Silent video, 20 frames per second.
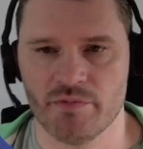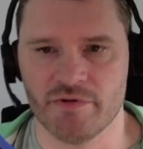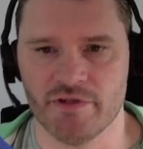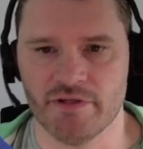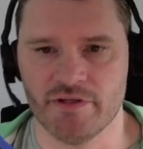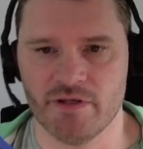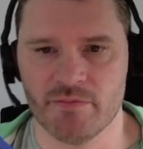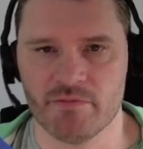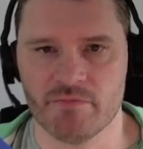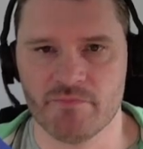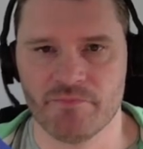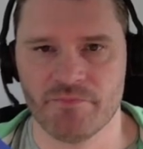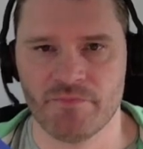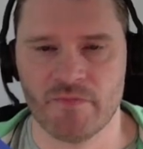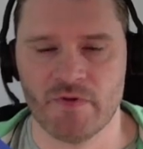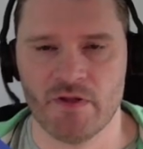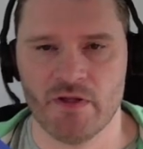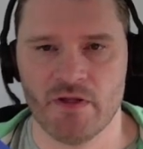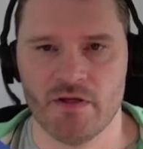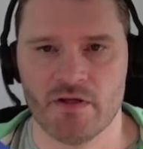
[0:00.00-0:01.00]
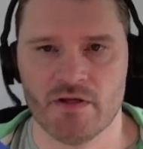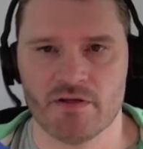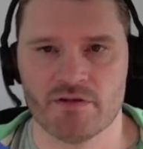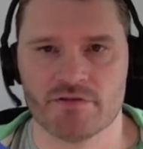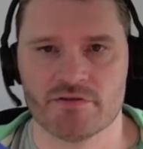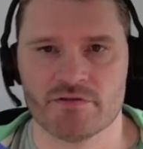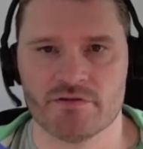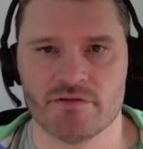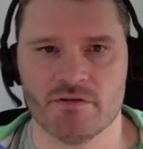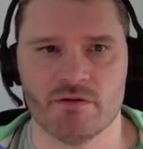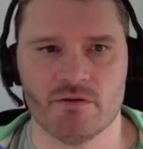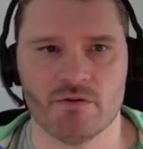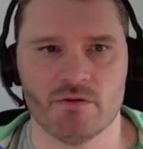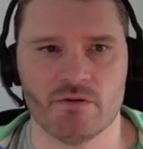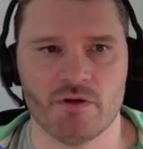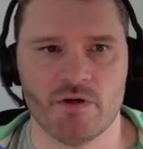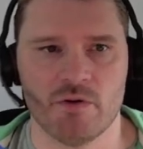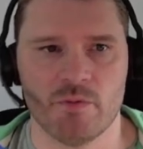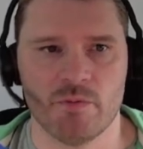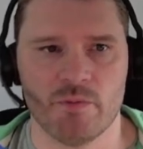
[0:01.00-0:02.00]
it up.
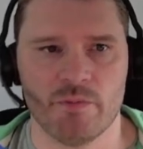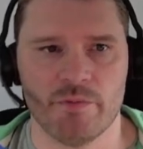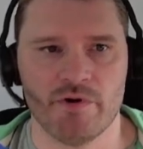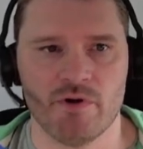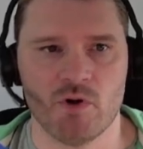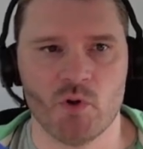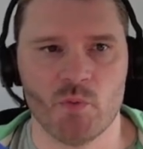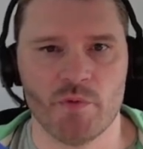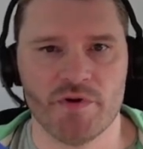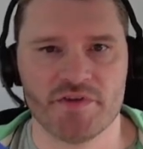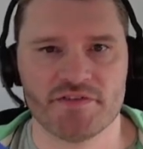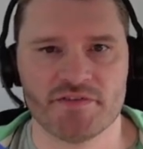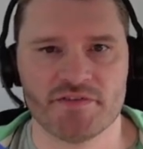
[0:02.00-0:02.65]
So we always